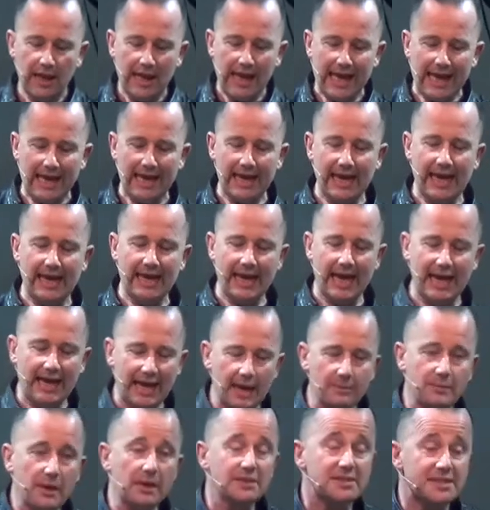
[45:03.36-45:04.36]
And, and, and
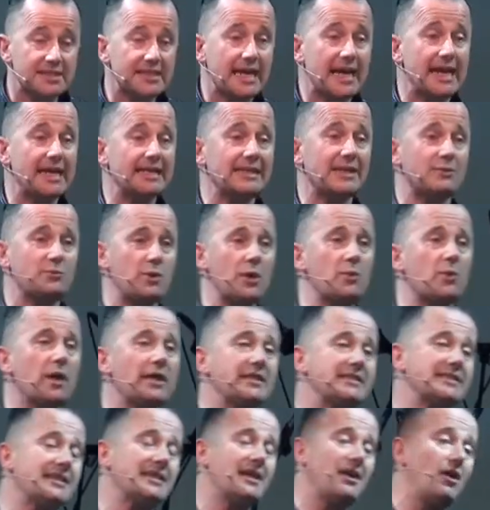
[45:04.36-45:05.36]
I'm not saying that we
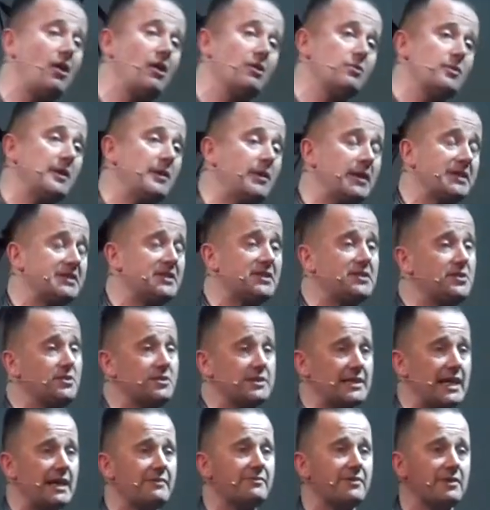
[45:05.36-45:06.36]
want to, all we want to do
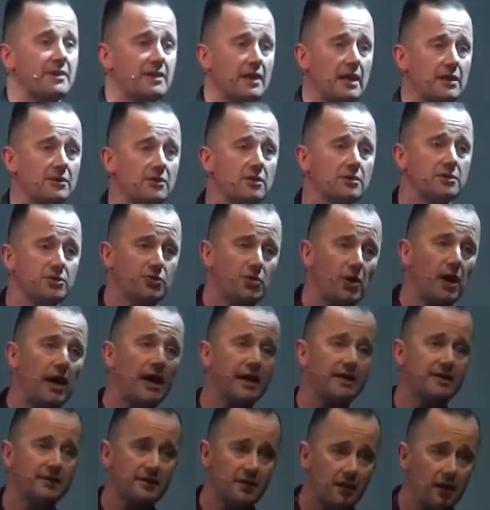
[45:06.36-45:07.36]
is have a, a good cry
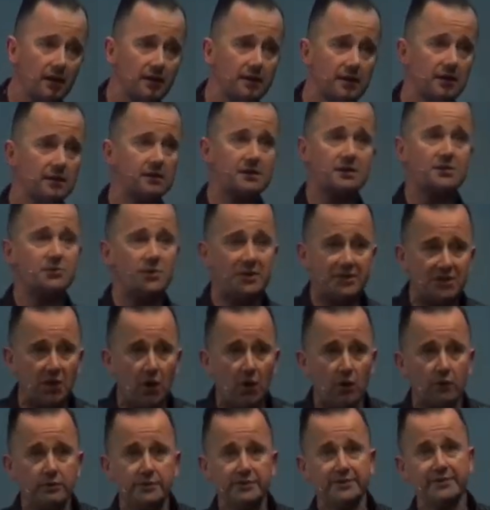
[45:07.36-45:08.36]
and a cuddle, because we
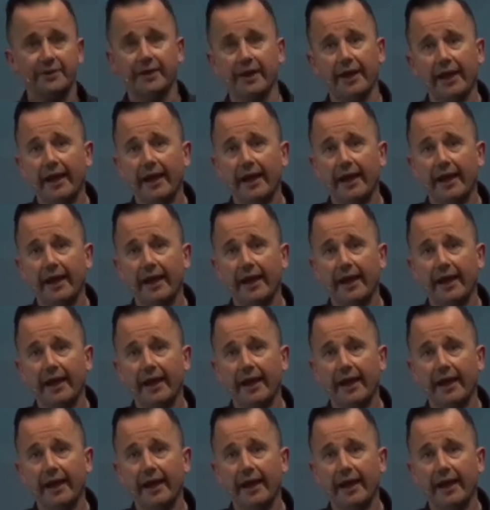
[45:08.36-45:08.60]
don't.